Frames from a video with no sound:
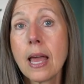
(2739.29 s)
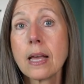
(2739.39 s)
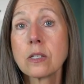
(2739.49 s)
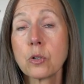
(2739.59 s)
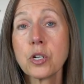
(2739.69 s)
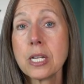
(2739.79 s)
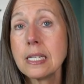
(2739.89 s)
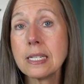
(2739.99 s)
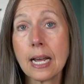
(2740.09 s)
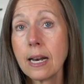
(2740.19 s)
So
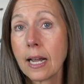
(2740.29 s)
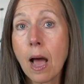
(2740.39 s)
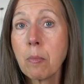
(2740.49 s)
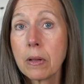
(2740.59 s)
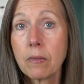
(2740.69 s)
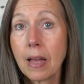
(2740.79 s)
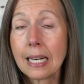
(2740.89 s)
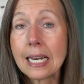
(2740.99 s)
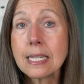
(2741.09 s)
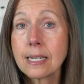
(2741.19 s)
she's done at
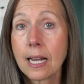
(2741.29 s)
least a